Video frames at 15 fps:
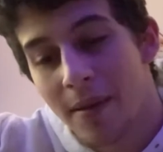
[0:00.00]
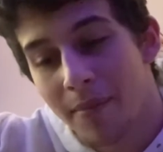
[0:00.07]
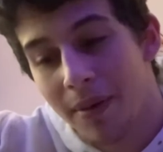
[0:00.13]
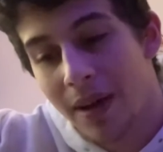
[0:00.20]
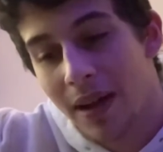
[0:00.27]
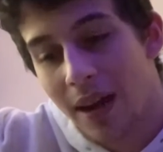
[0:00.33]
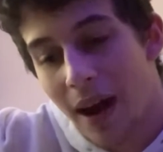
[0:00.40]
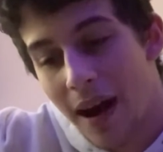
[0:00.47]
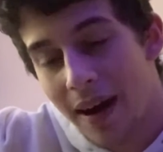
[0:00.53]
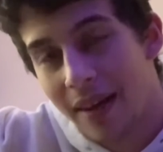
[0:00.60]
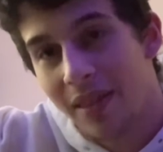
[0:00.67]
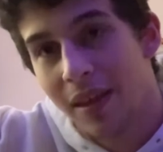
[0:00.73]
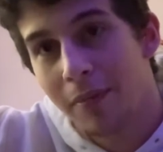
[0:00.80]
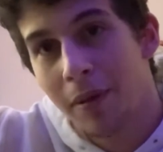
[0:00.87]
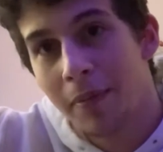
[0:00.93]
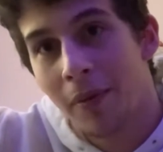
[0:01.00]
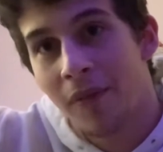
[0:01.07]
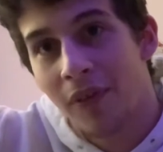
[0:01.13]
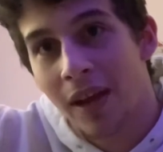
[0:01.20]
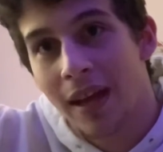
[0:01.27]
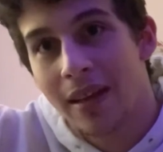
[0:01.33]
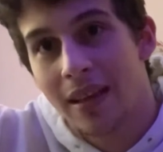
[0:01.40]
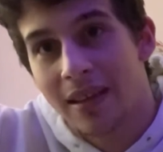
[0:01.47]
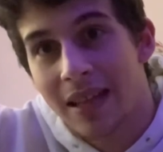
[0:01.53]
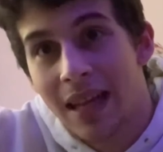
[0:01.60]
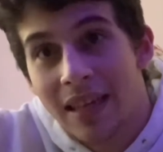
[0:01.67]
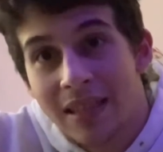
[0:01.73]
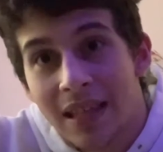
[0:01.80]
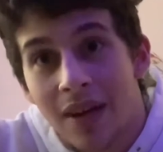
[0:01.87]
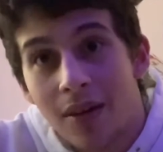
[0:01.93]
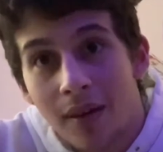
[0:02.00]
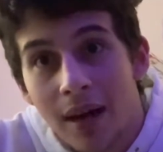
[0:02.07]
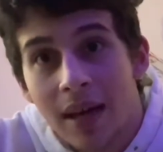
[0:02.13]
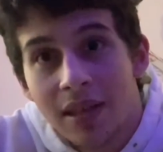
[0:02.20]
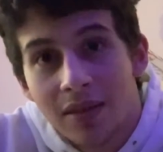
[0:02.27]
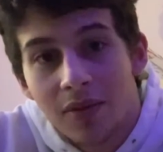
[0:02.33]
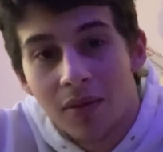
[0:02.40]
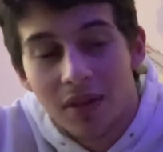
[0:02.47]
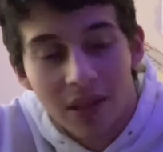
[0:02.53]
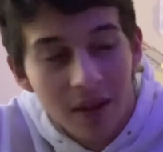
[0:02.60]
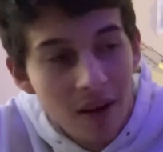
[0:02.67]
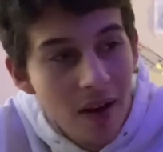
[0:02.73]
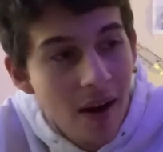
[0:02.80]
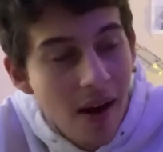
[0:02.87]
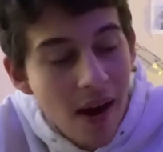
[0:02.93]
but I think people forget that that's how high schoolers are.